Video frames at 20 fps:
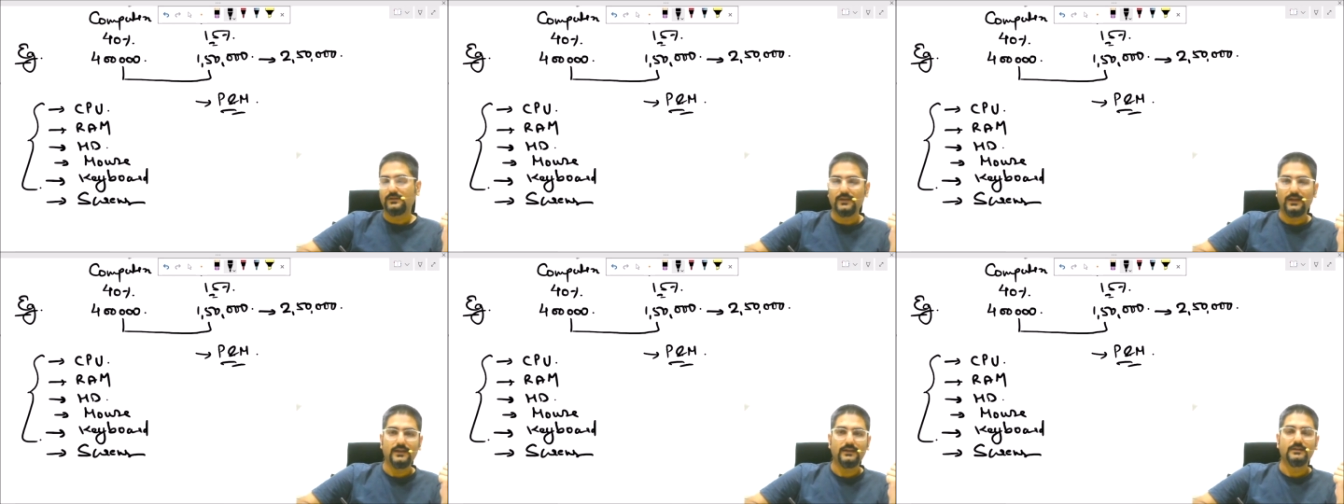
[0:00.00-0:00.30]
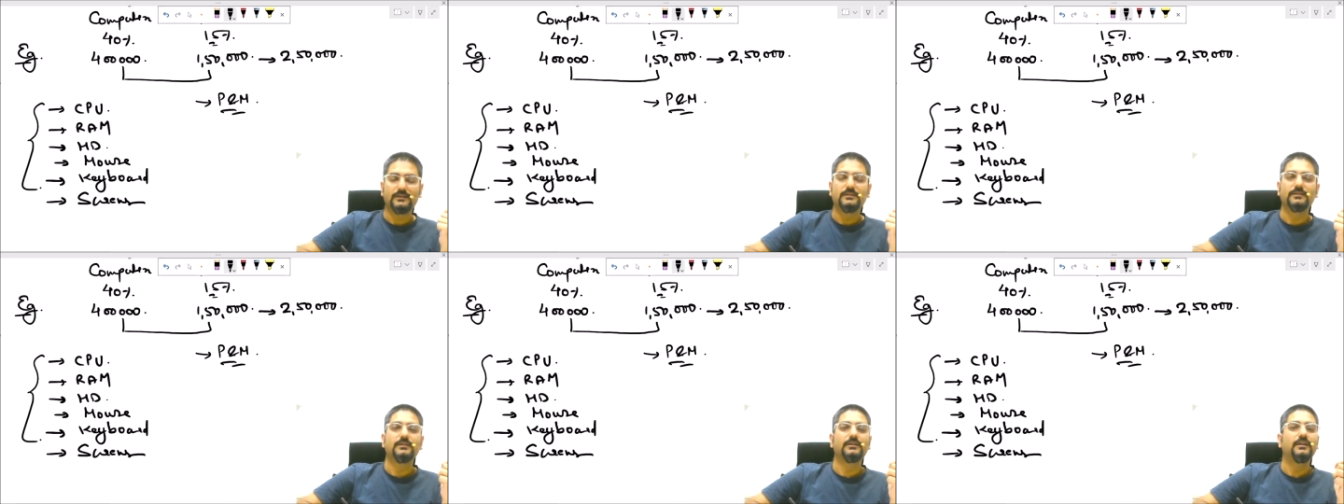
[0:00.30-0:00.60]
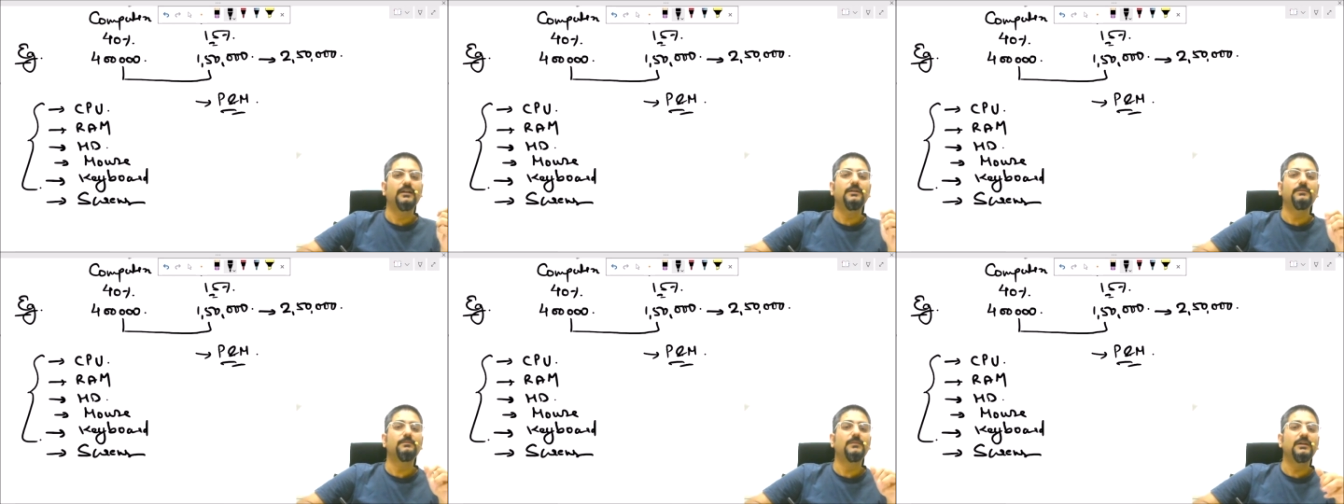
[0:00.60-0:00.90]
right
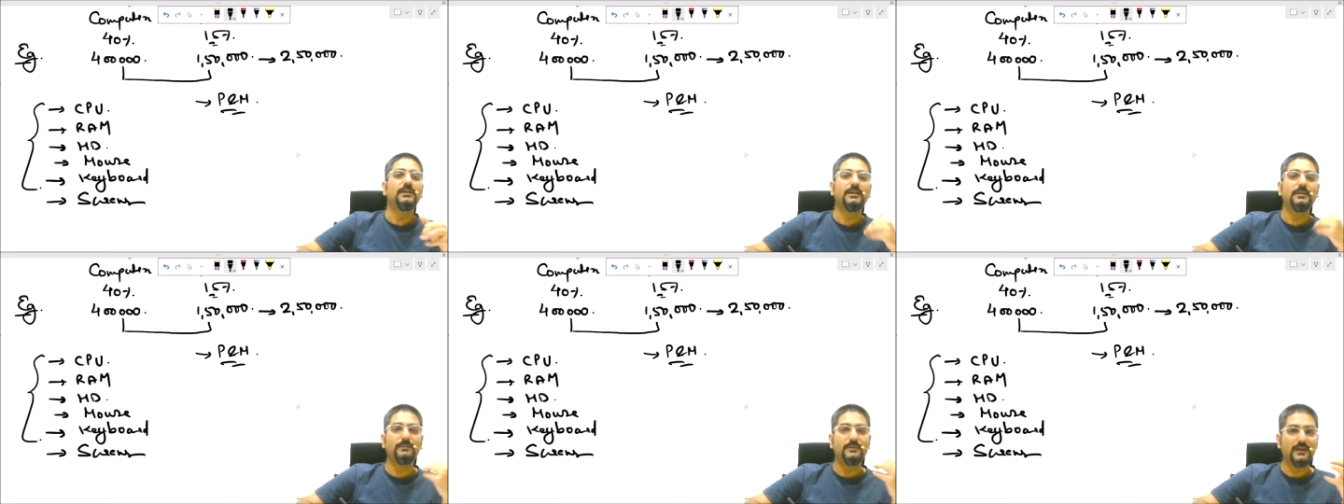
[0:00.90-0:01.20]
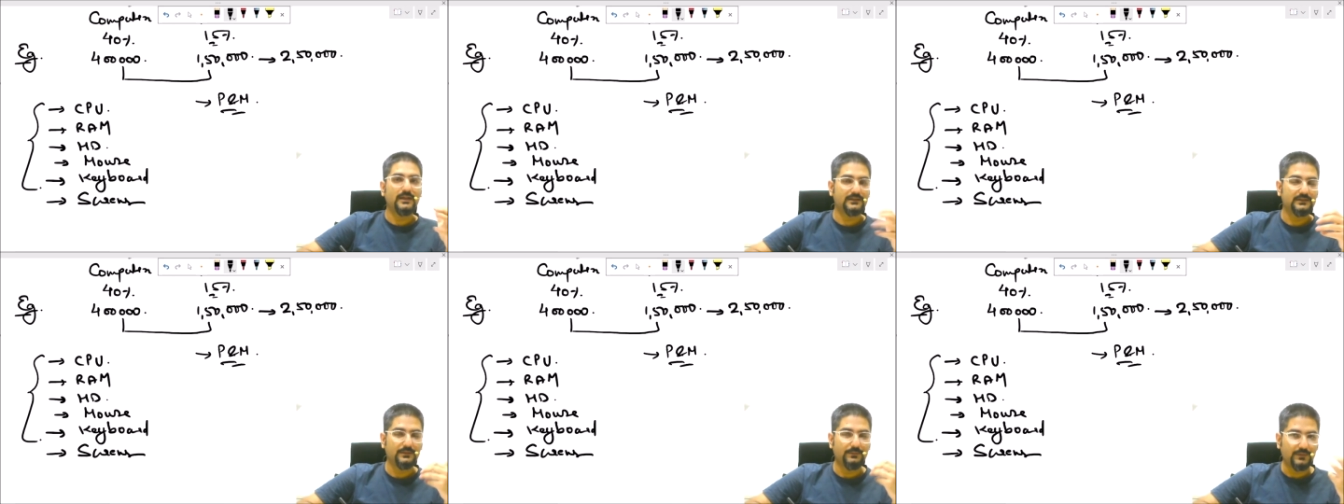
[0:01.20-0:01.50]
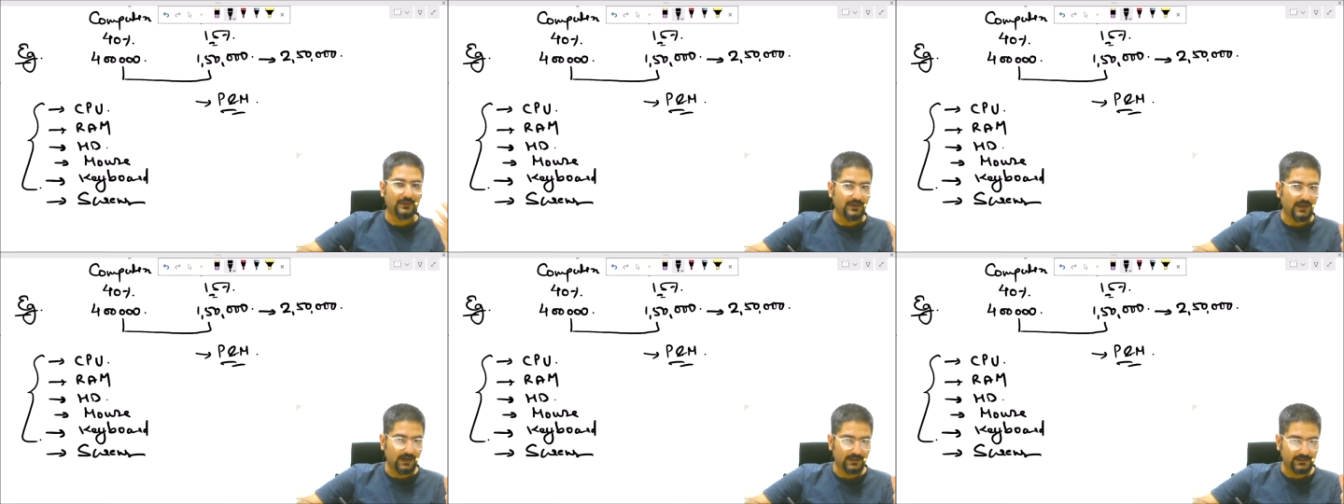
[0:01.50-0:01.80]
it multiplies the
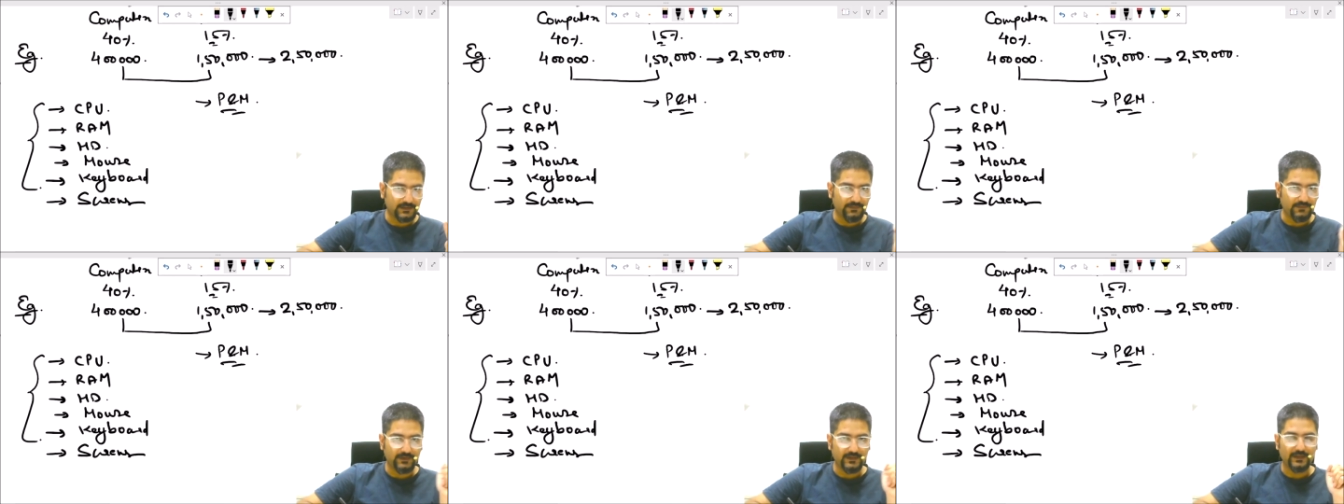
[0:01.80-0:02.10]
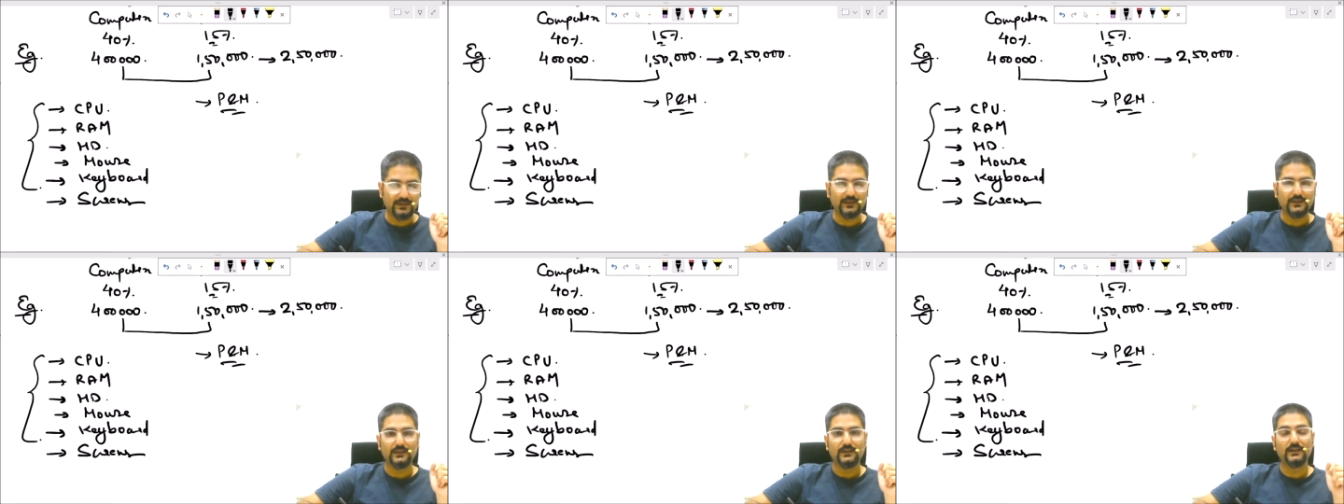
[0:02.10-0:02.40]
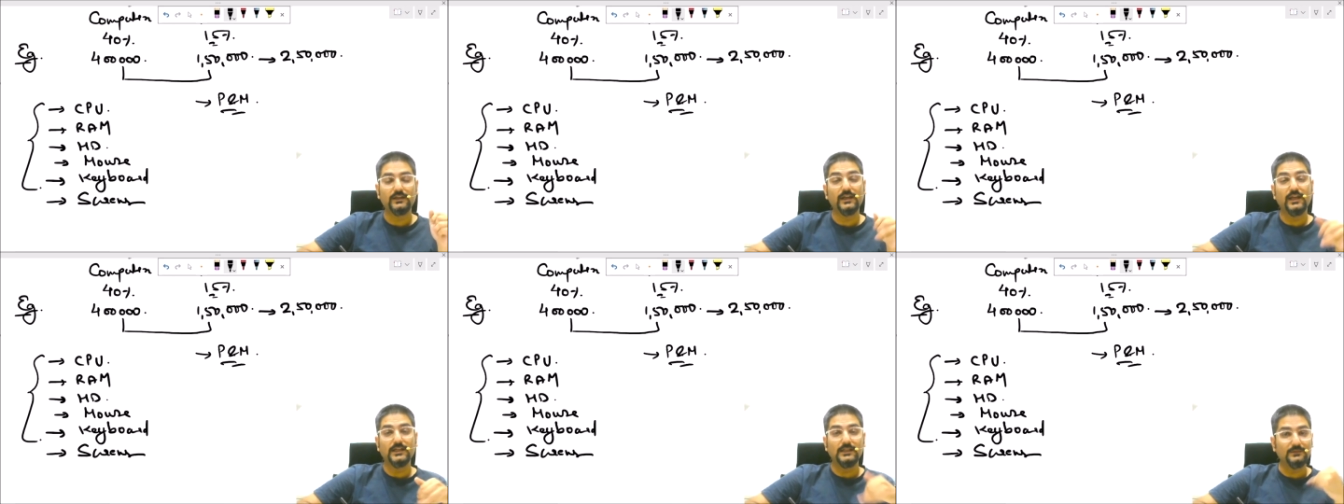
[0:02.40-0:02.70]
productivity
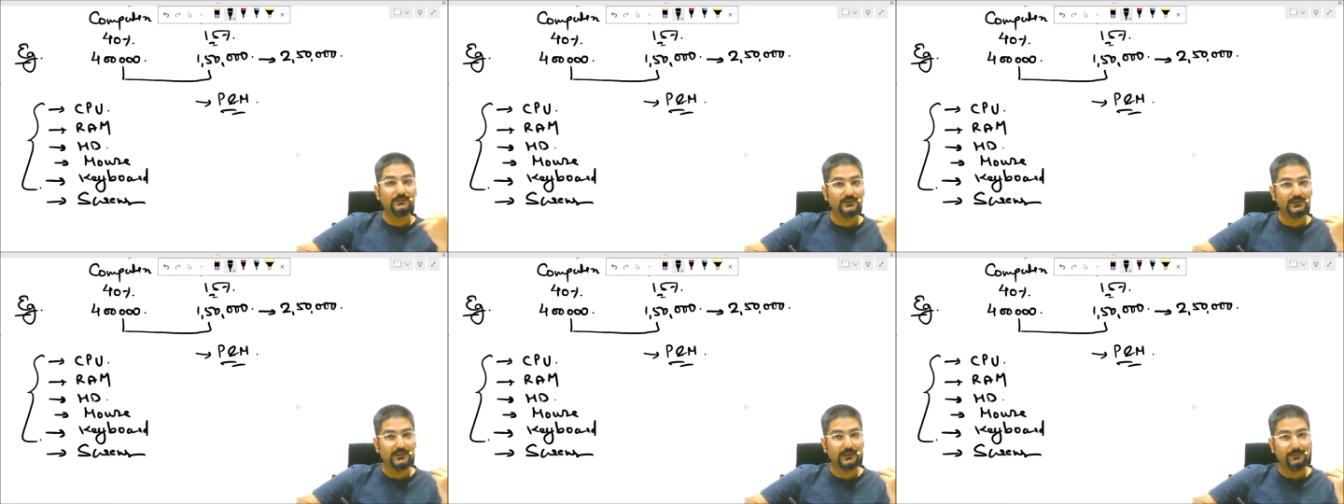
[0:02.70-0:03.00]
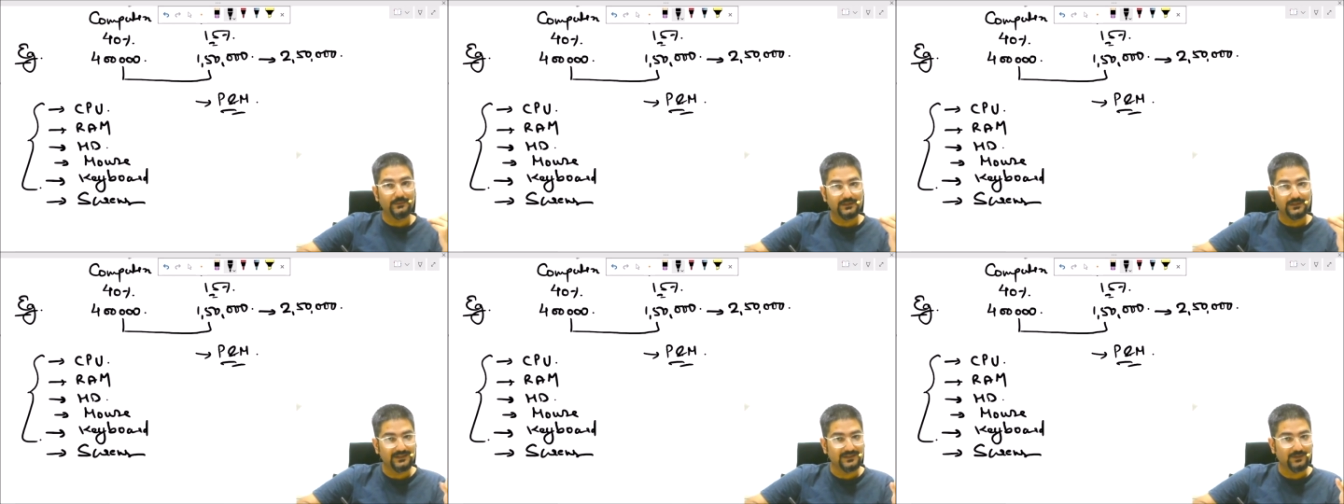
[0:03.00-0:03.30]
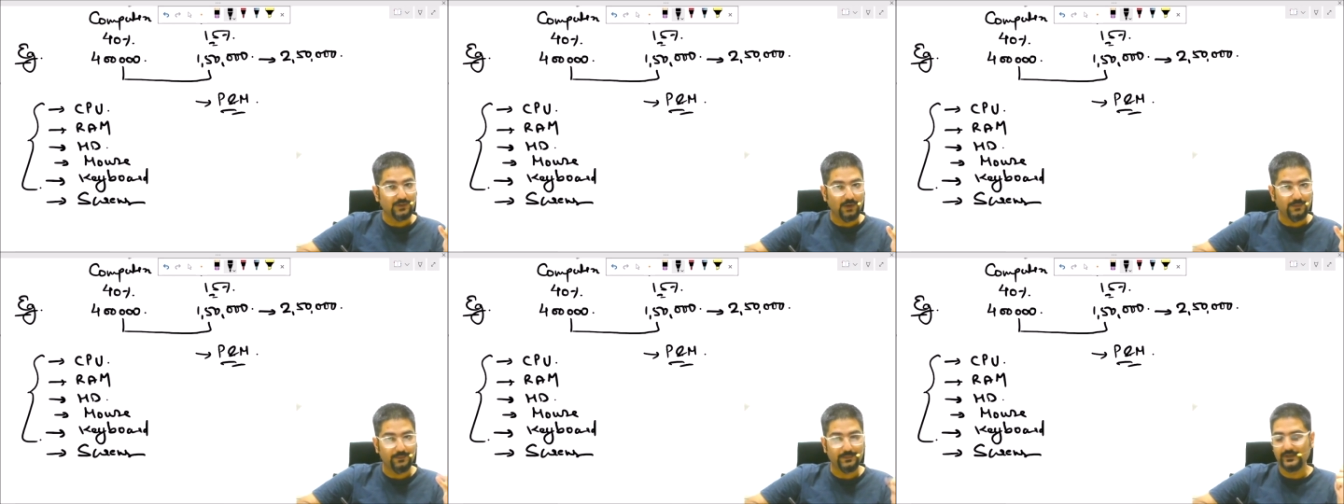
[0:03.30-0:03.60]
it helps in the
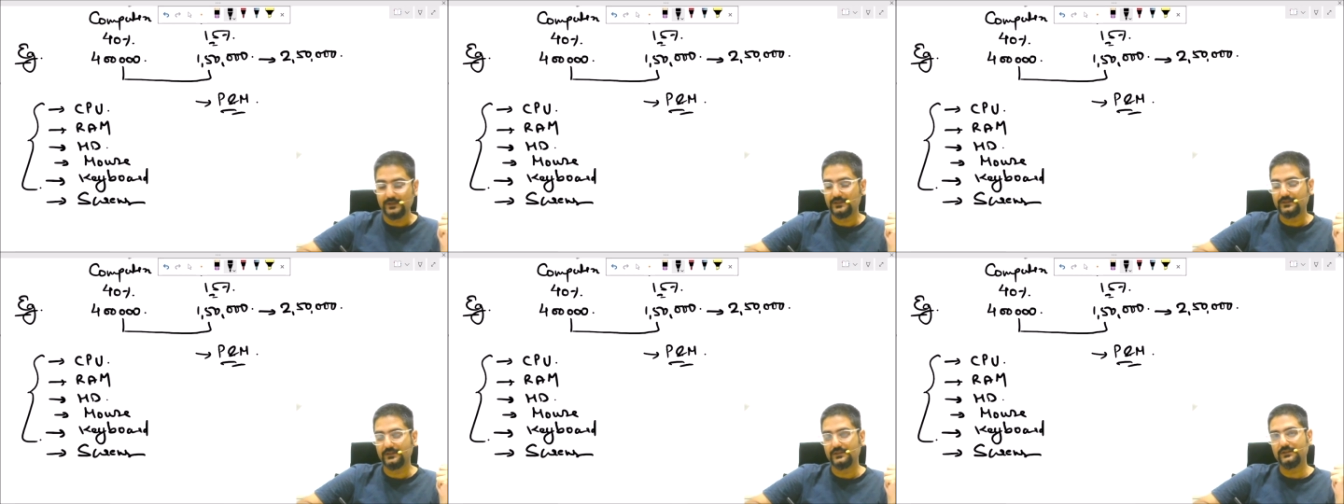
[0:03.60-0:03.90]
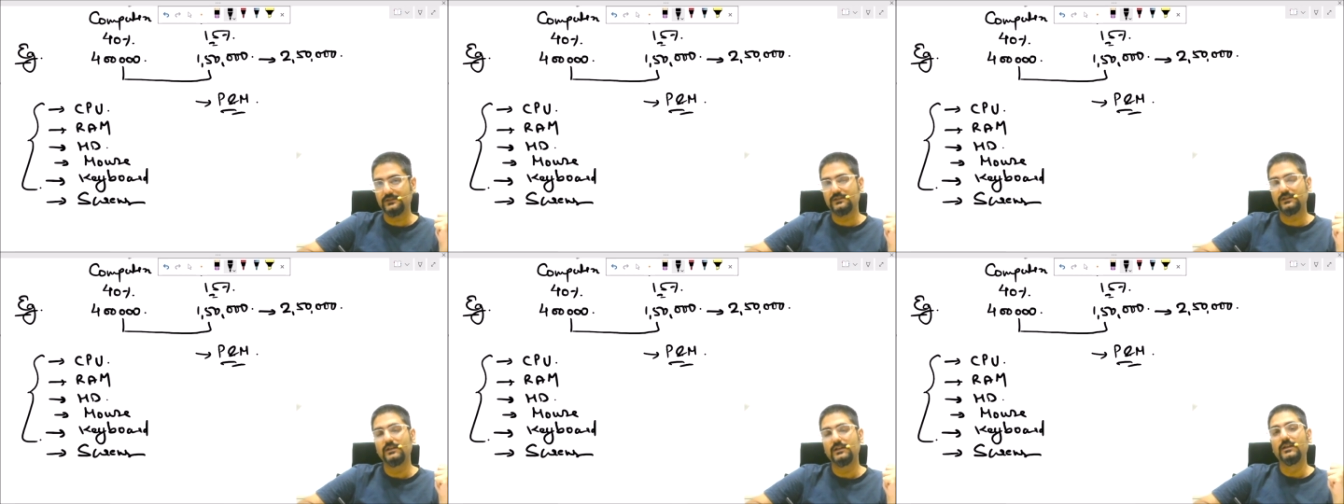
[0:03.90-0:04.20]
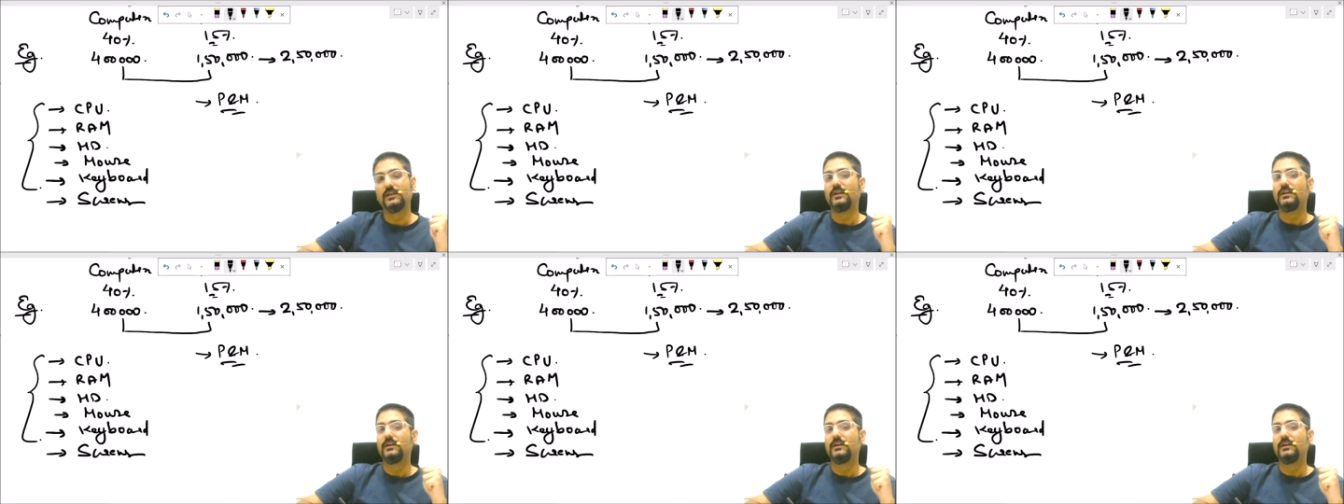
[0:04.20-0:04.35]
business operations